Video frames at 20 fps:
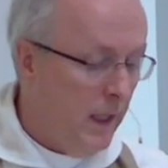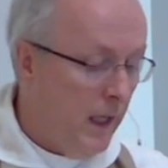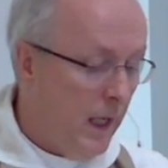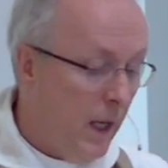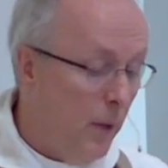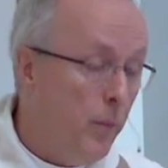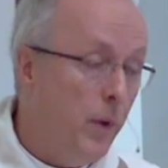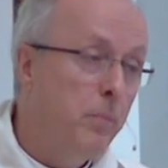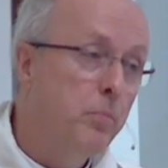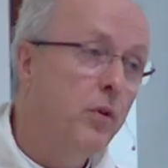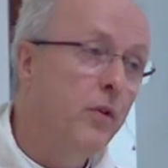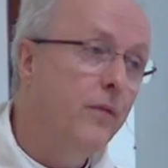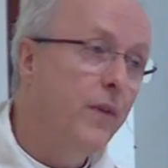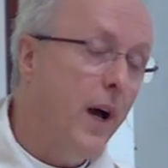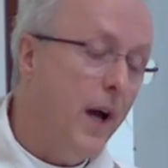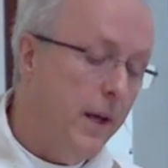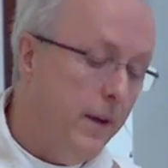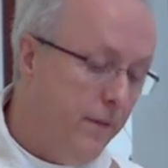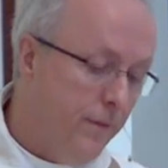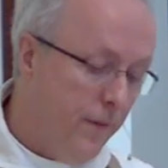And we
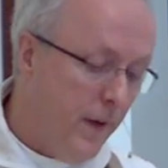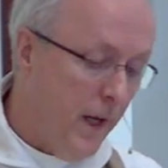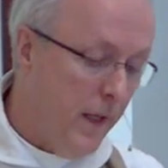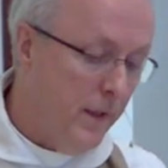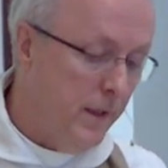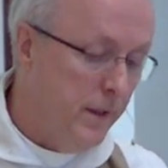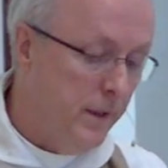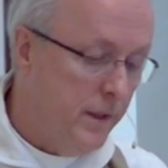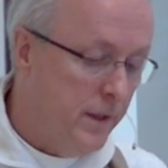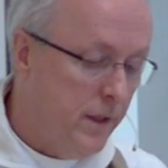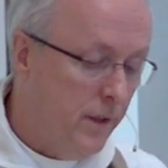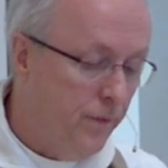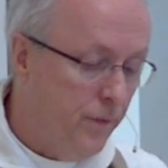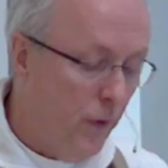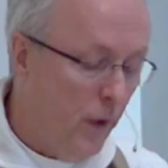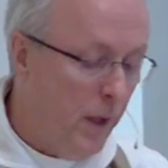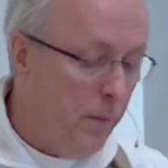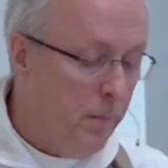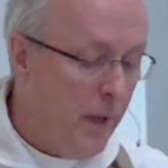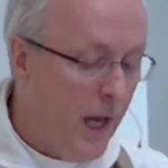provide funds to
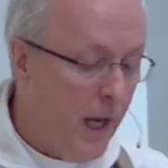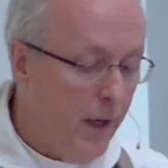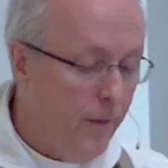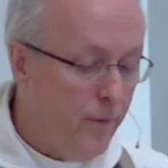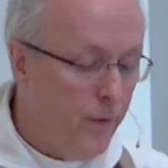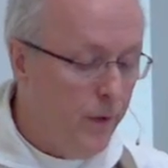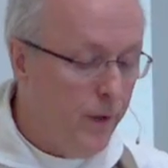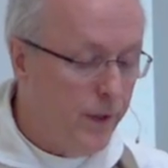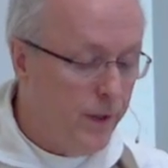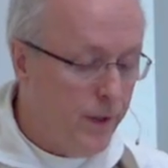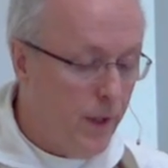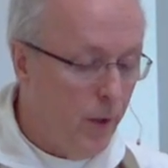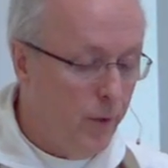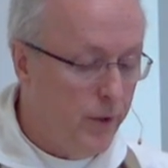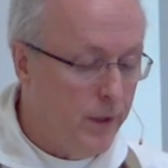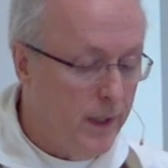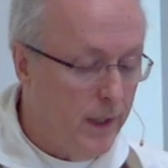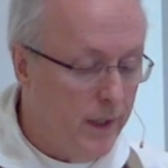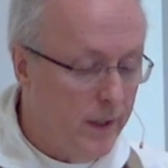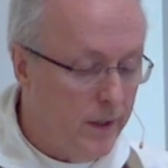fully pay for an
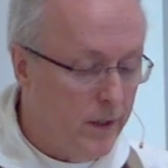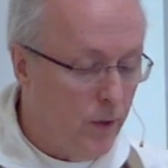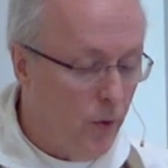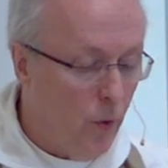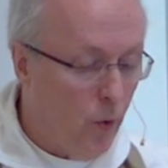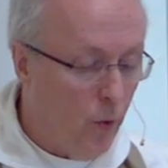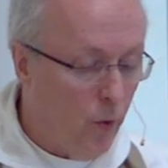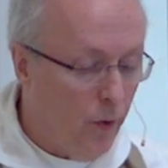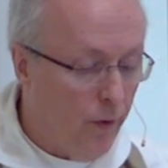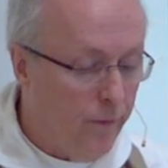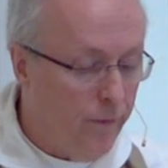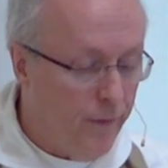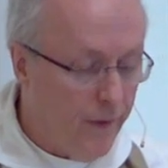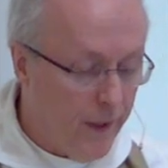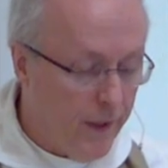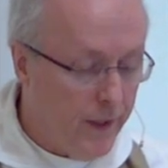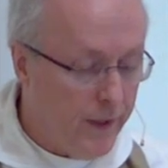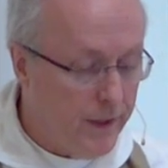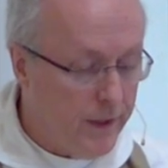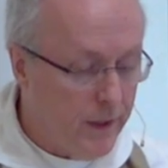associate's or a
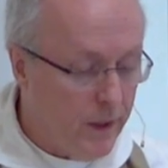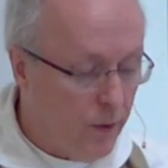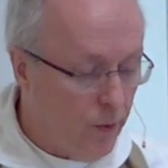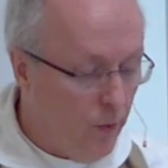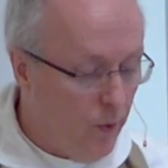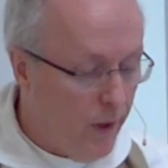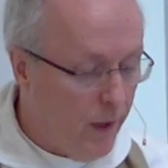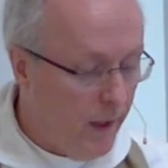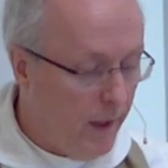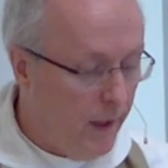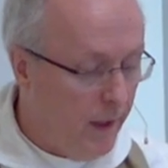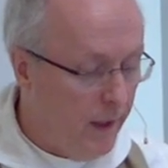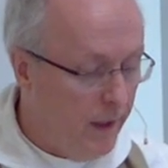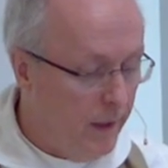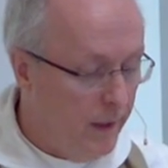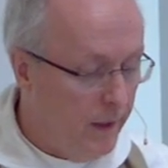first degree.